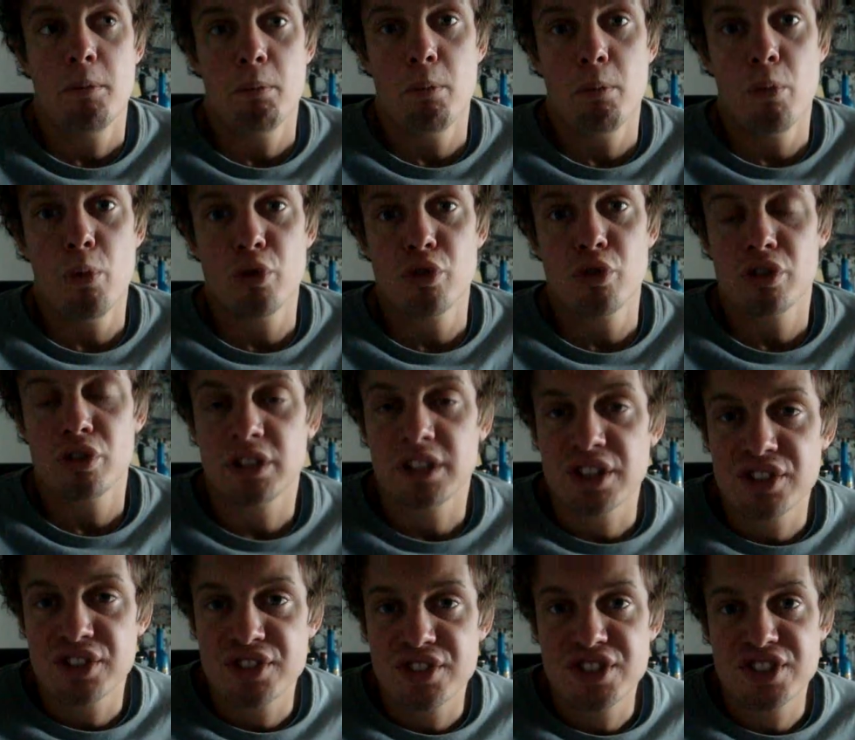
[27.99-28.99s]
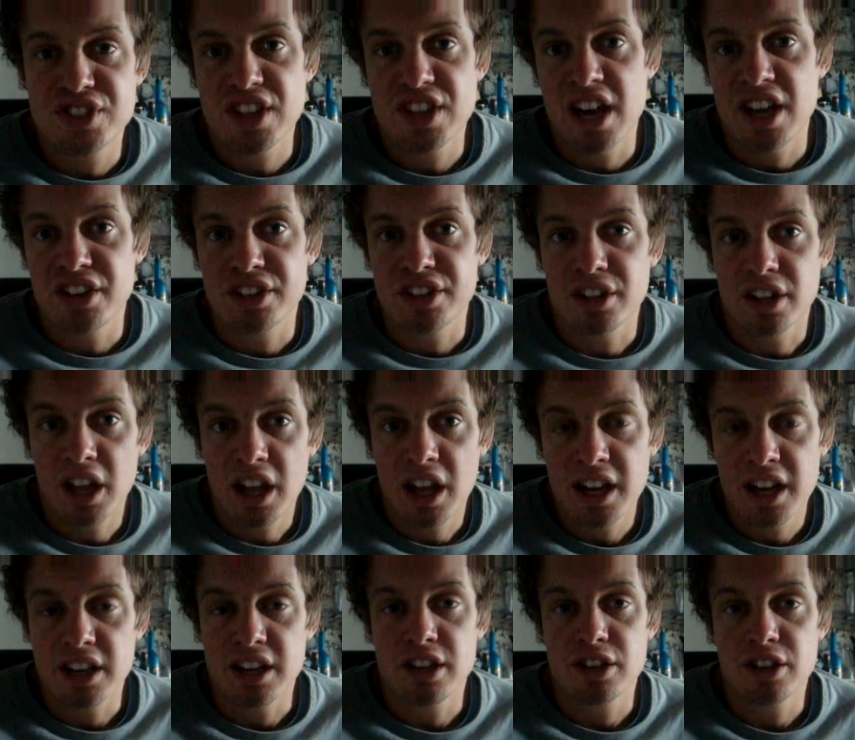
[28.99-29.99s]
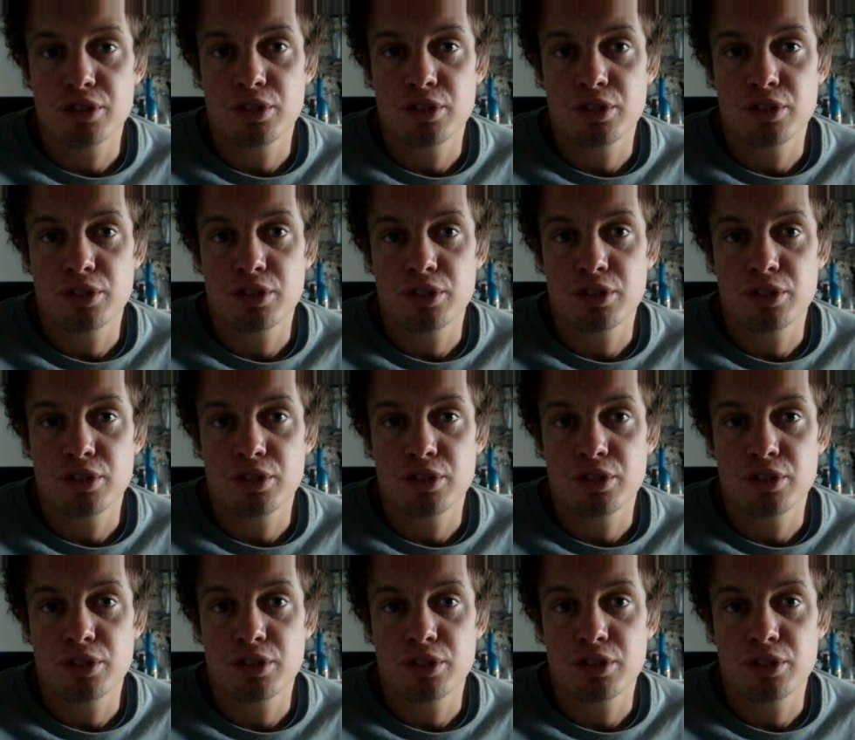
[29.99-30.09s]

more or less stand in line